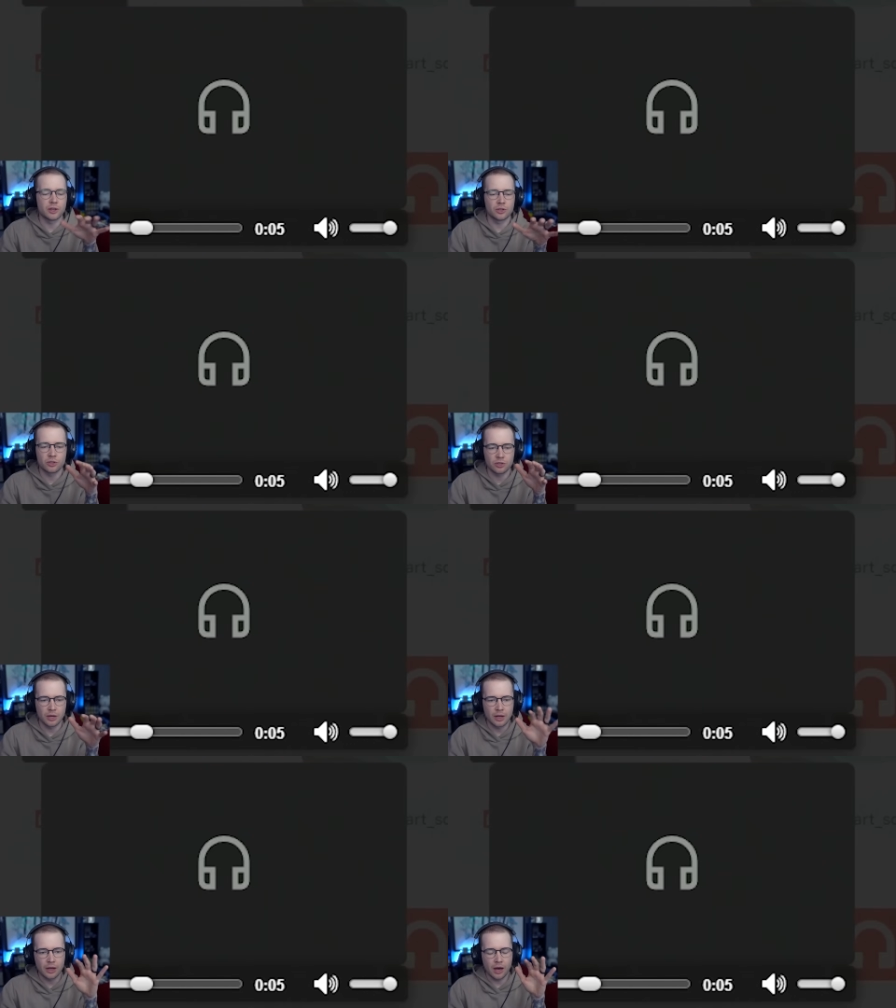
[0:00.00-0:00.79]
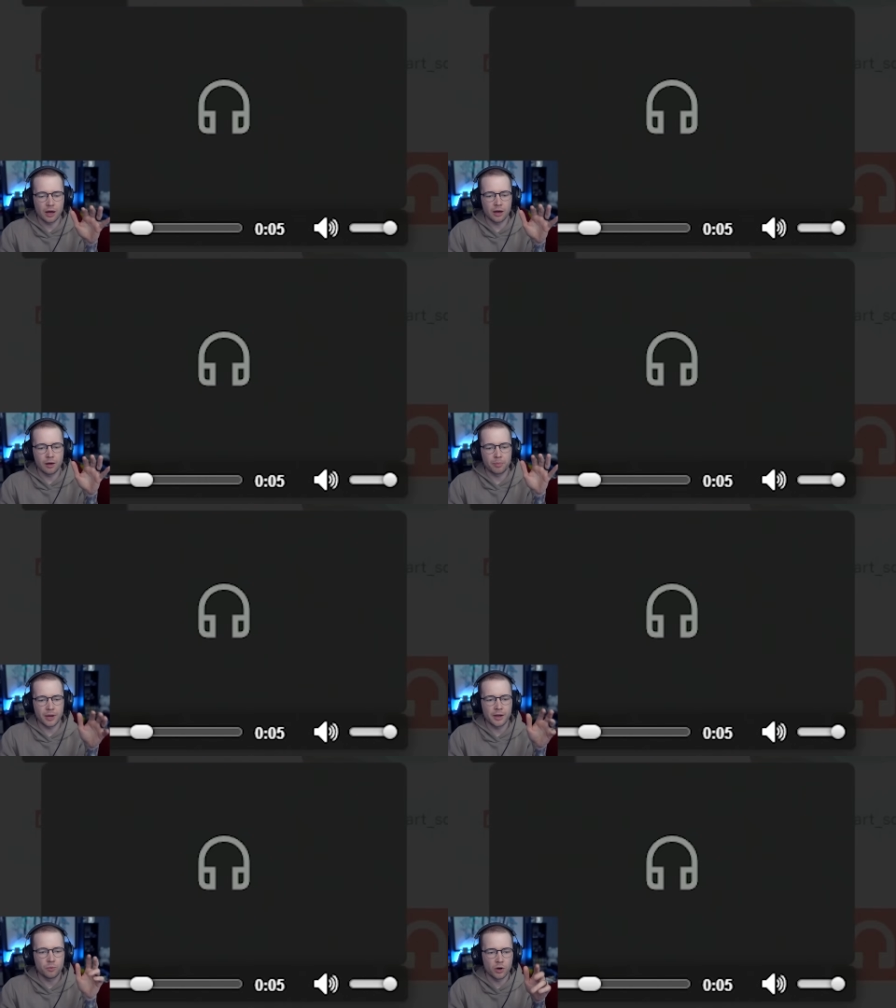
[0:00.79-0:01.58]
They're just
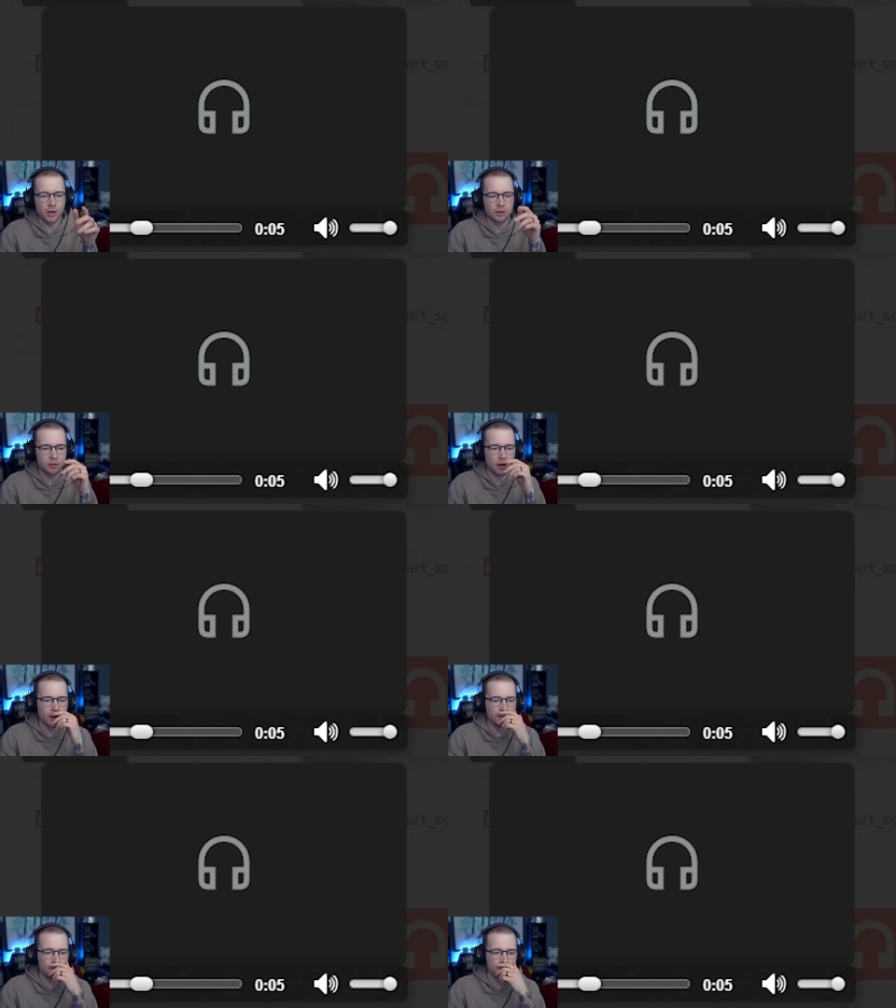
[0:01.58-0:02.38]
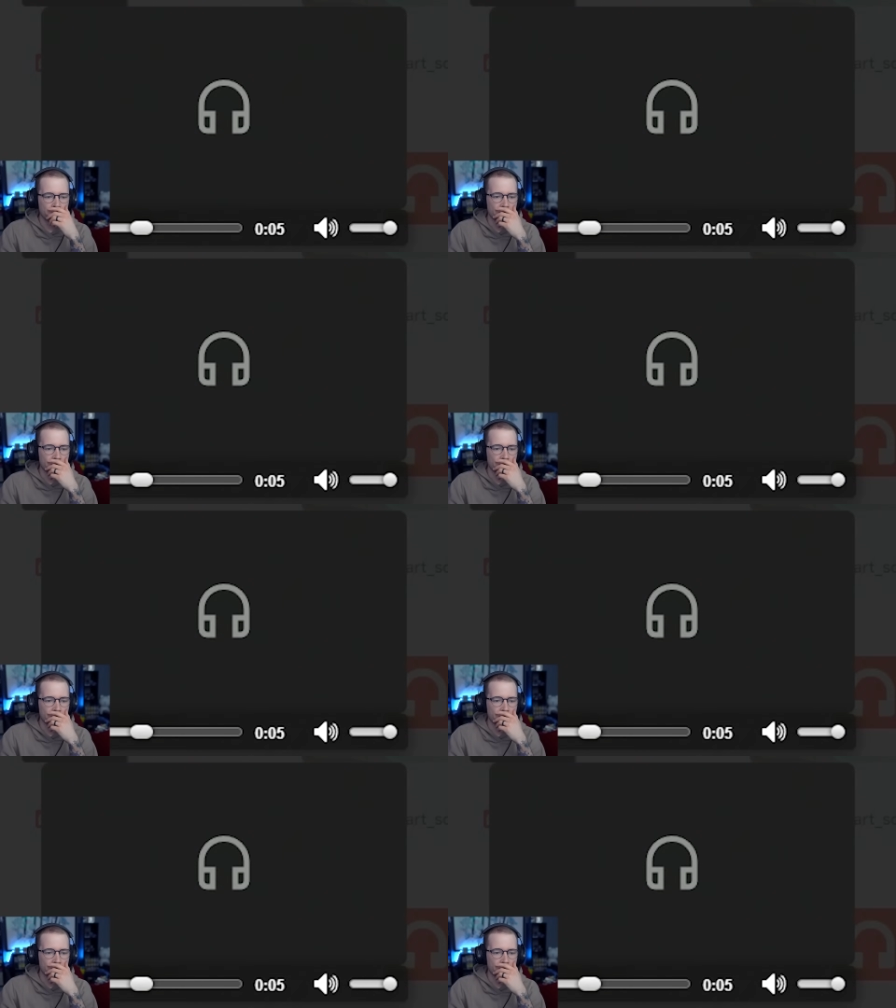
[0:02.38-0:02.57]
played one at a time.